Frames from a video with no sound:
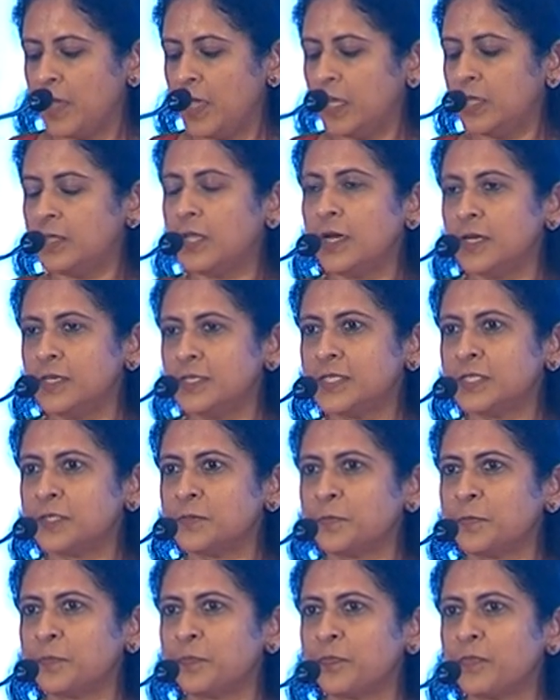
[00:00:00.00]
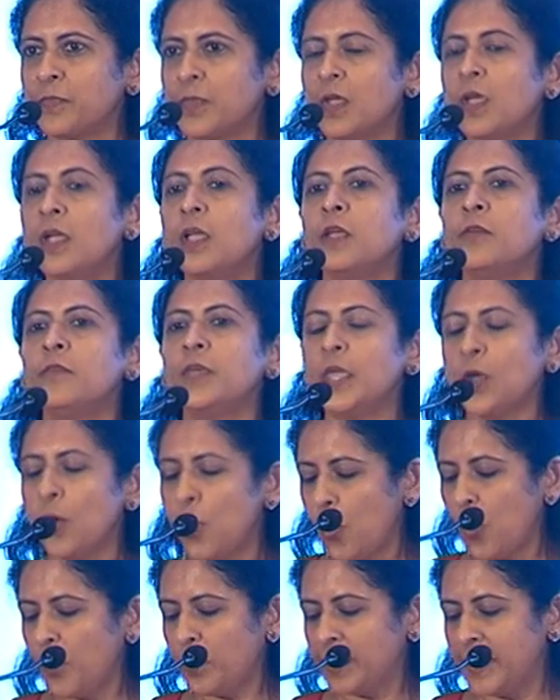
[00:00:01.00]
Thus, we
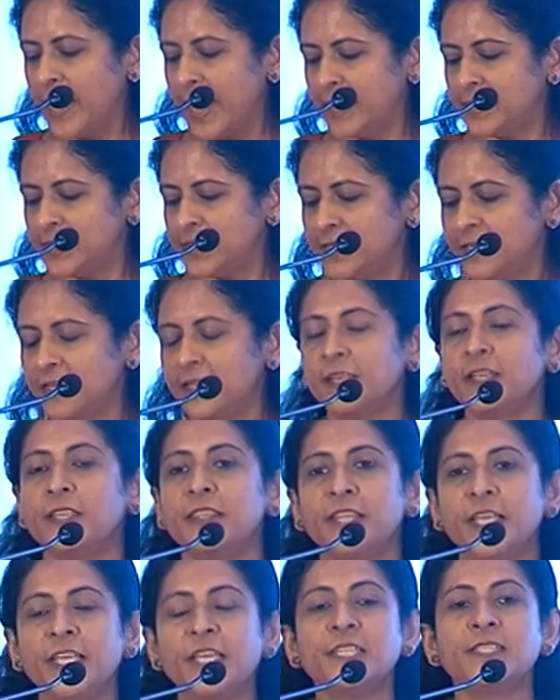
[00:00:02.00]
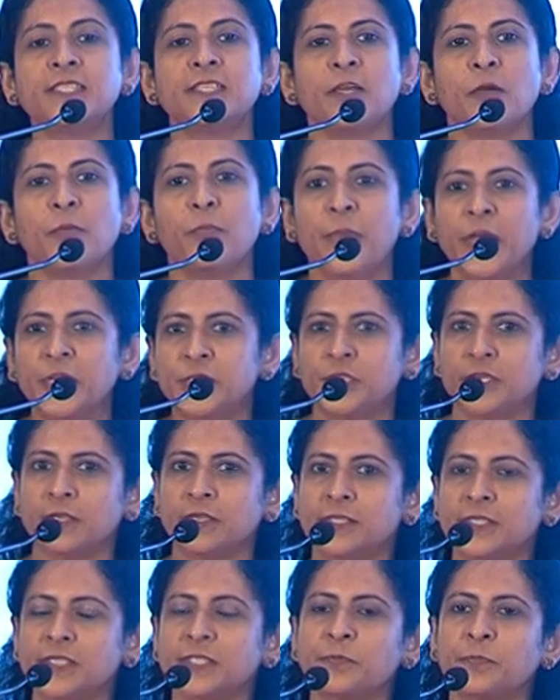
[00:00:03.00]
hope that these
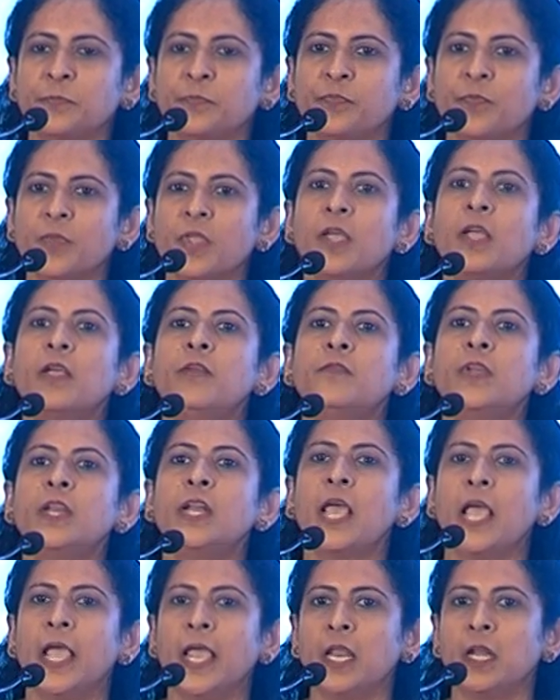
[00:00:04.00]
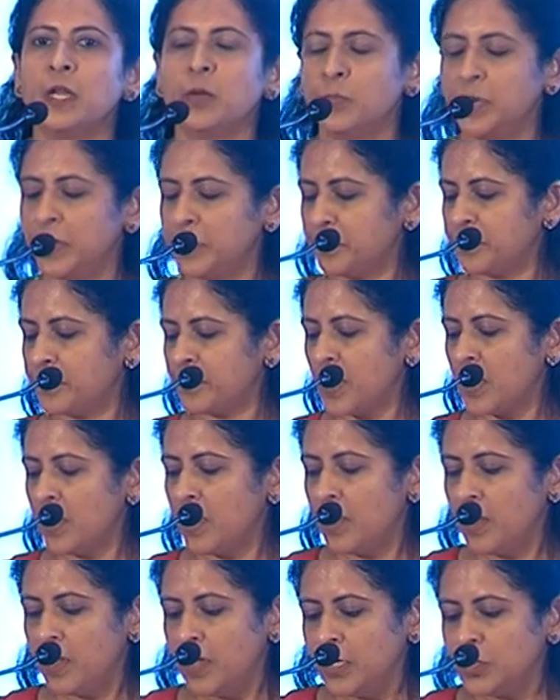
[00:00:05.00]
measures will help
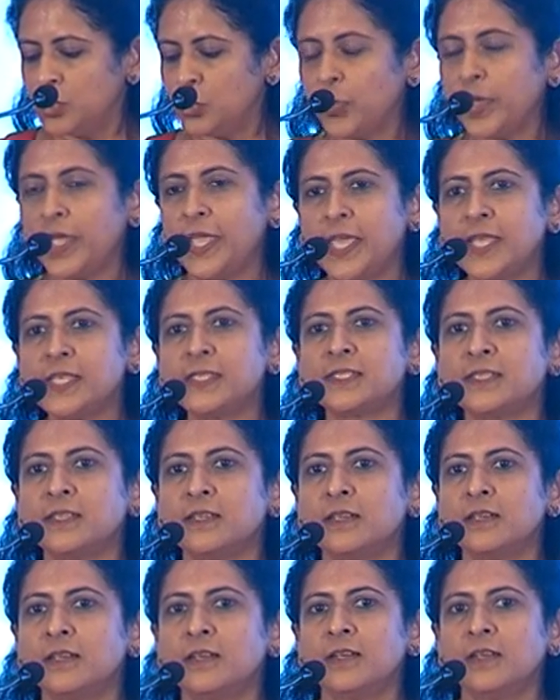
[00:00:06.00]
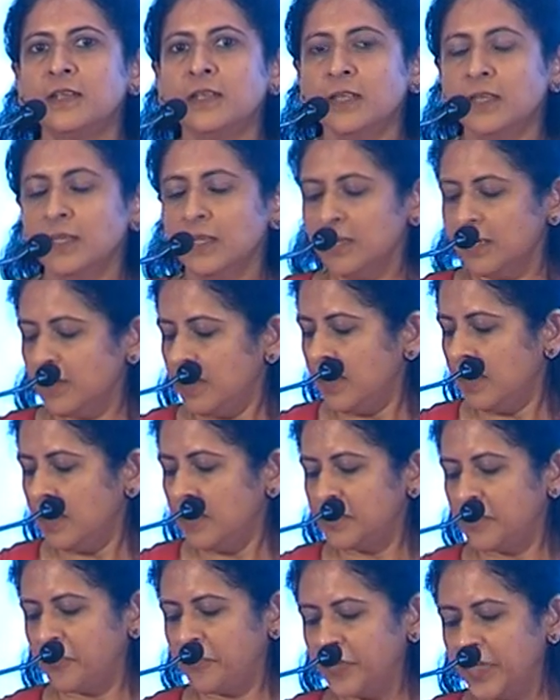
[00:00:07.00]
to ease
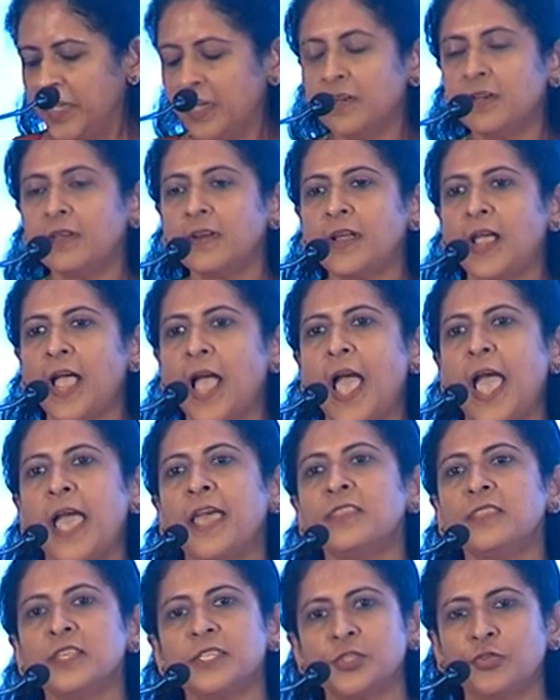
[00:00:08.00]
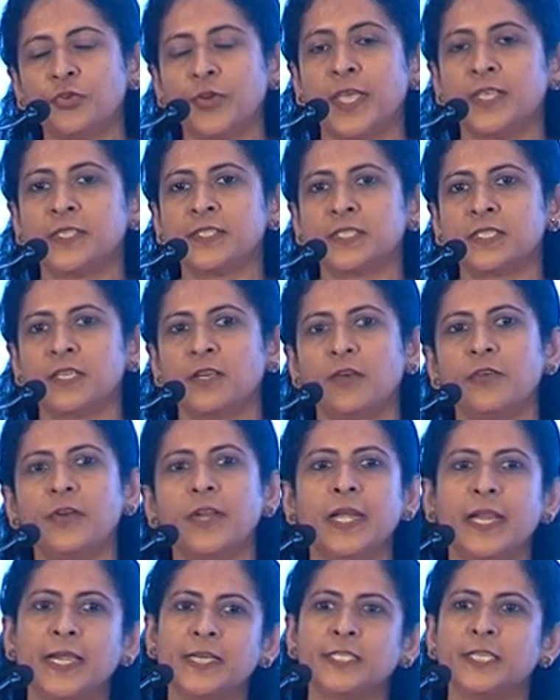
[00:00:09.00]
the fear and the stress
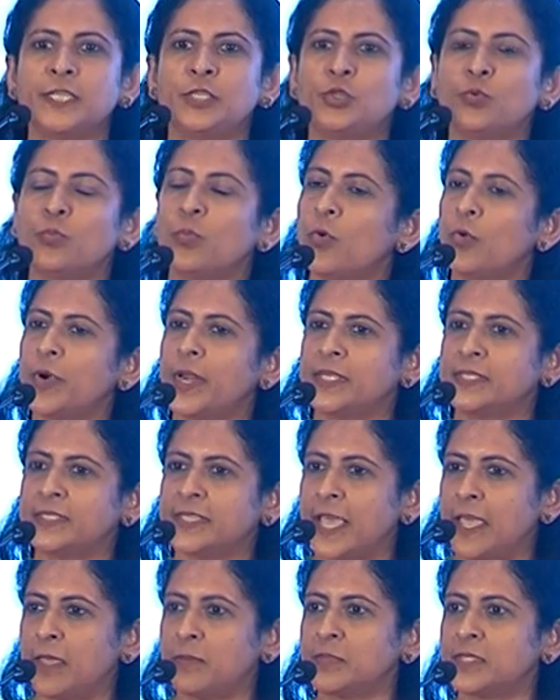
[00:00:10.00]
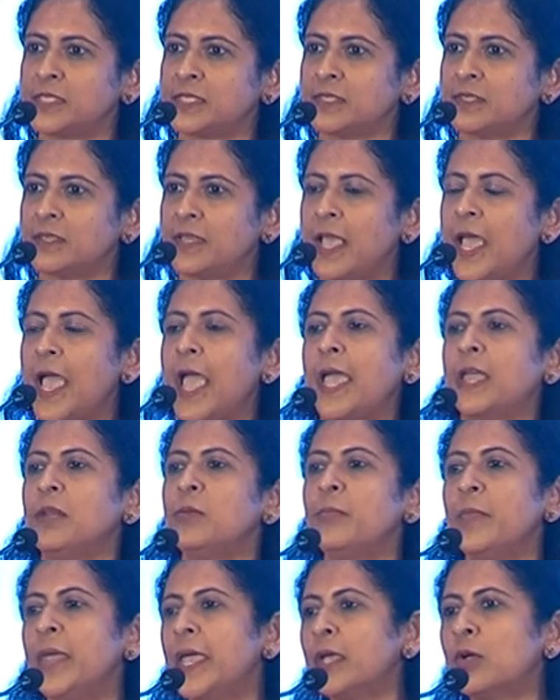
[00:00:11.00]
related to board exams
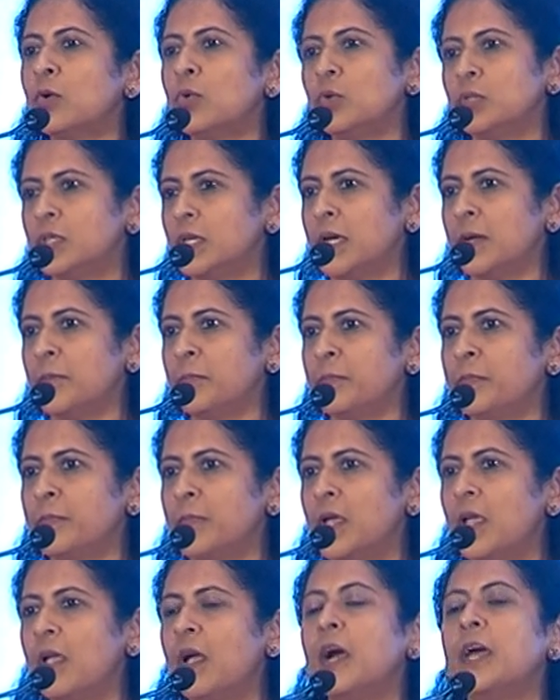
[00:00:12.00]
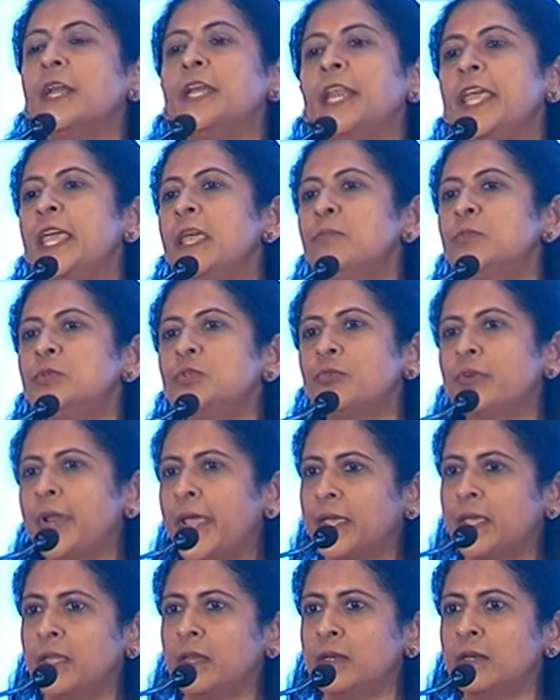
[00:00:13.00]
and make Udgam a name to
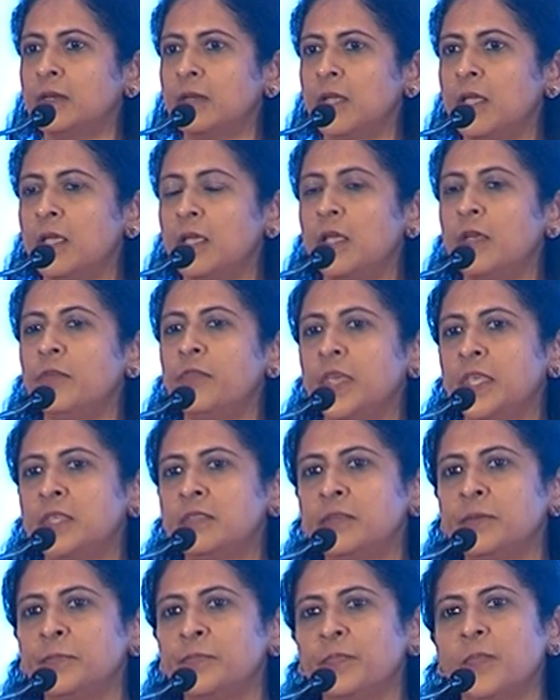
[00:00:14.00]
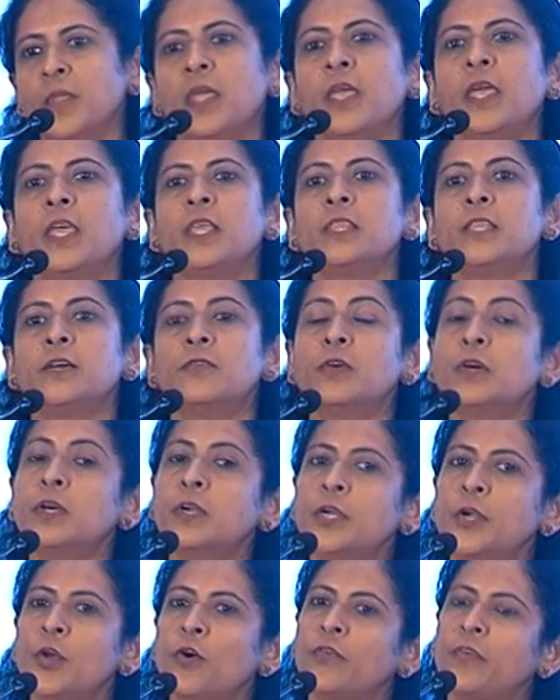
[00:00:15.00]
reckon with in the
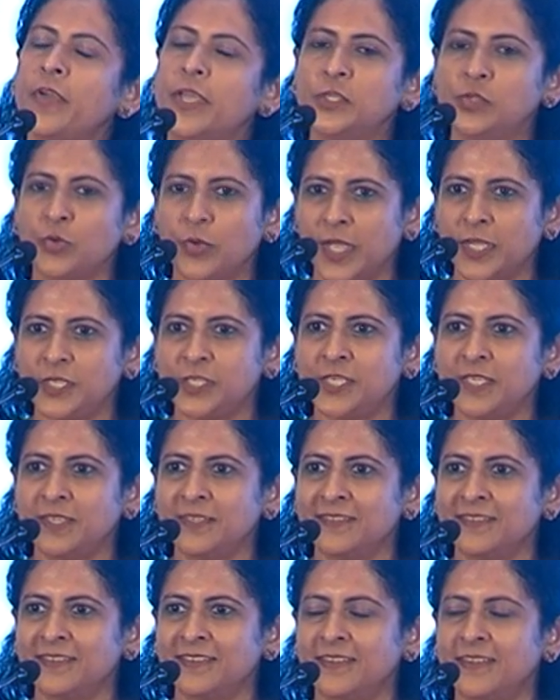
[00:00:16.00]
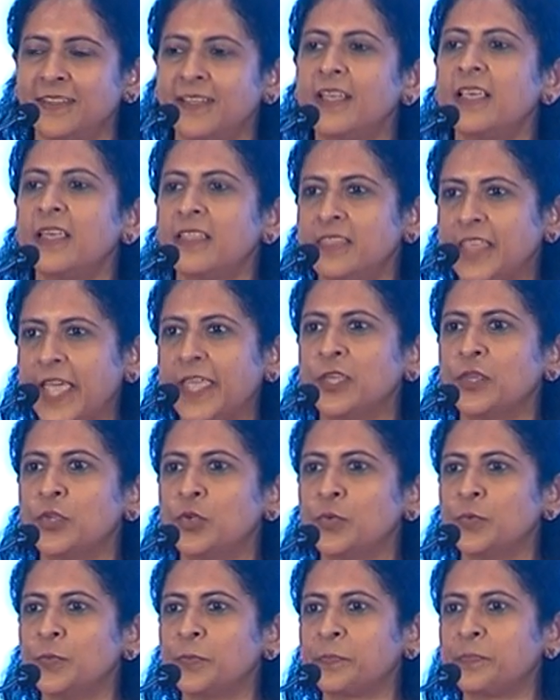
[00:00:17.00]
world of education. Thank
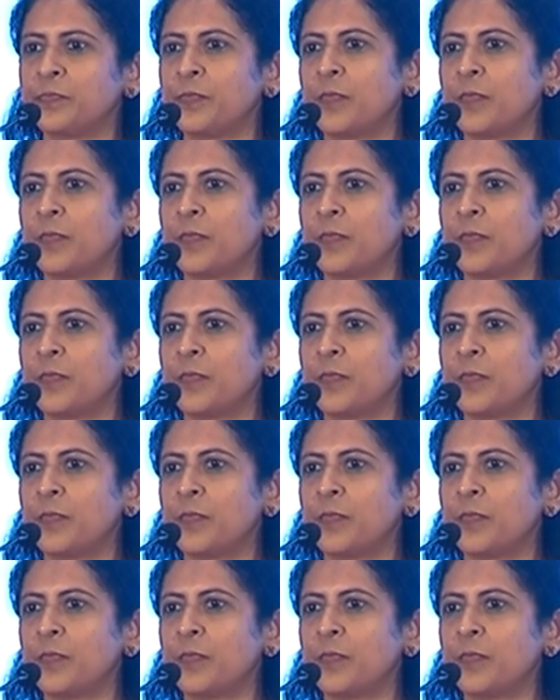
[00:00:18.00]
you.